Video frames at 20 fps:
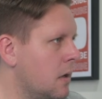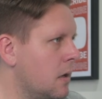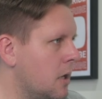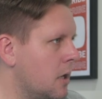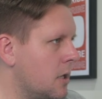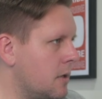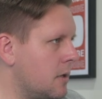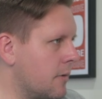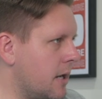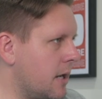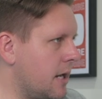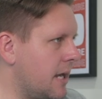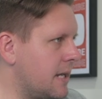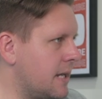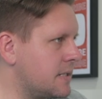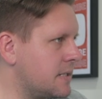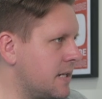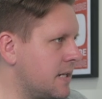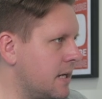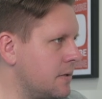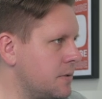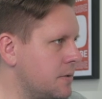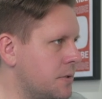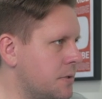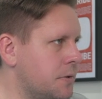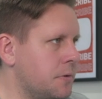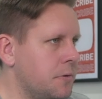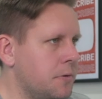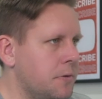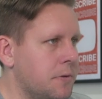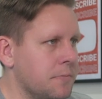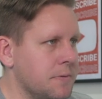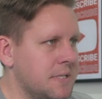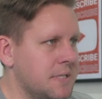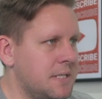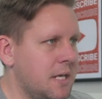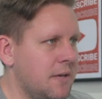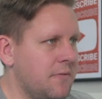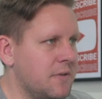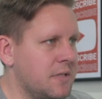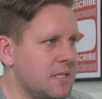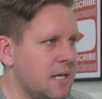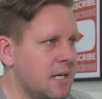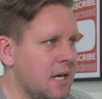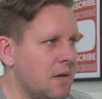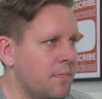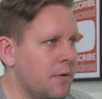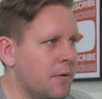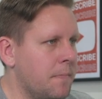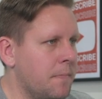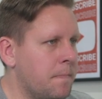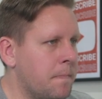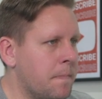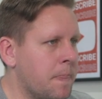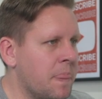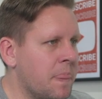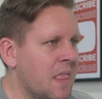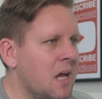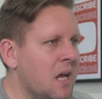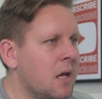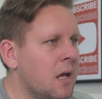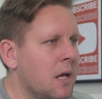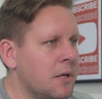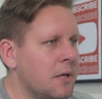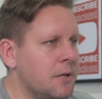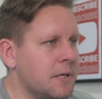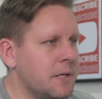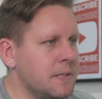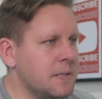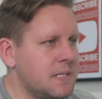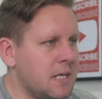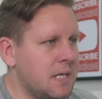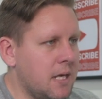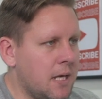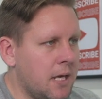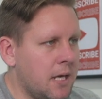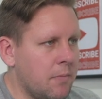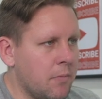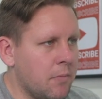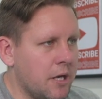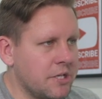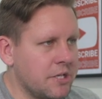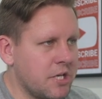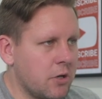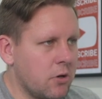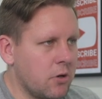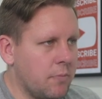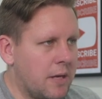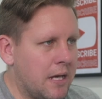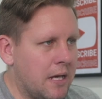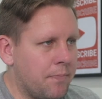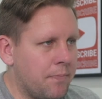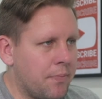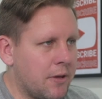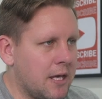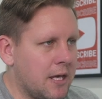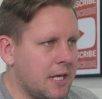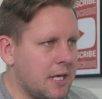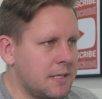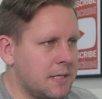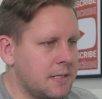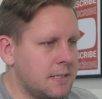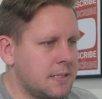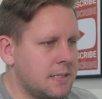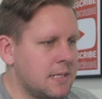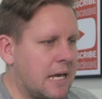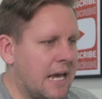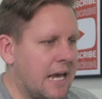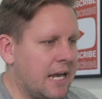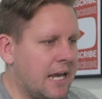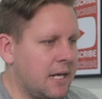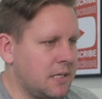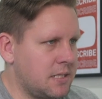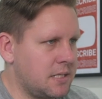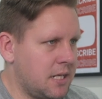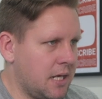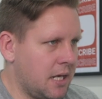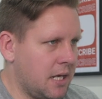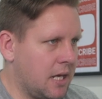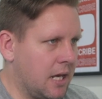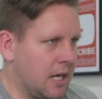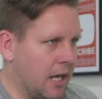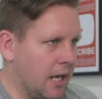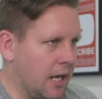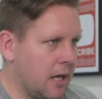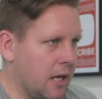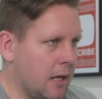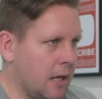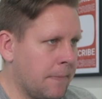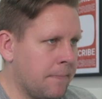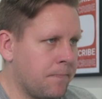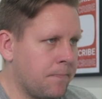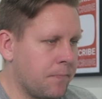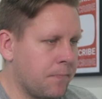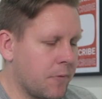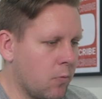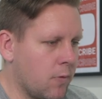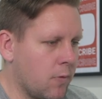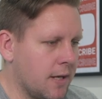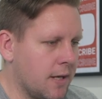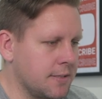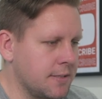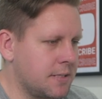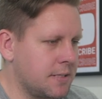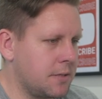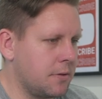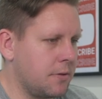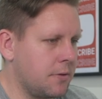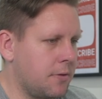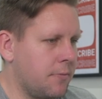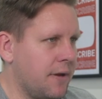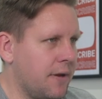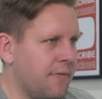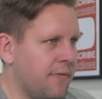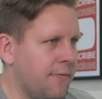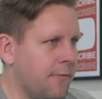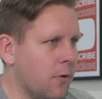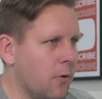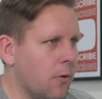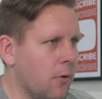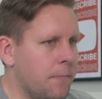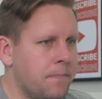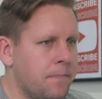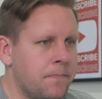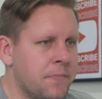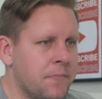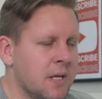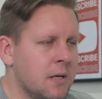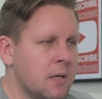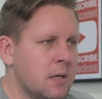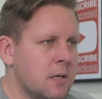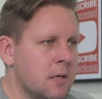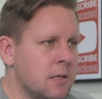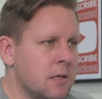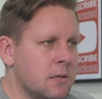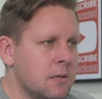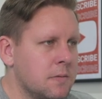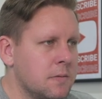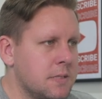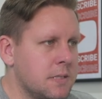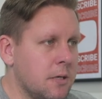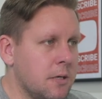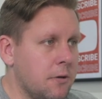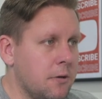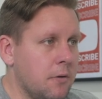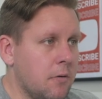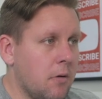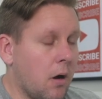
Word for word: And then we're going to head down to the receiver tab. And you can see here my channel map is ATER1234. So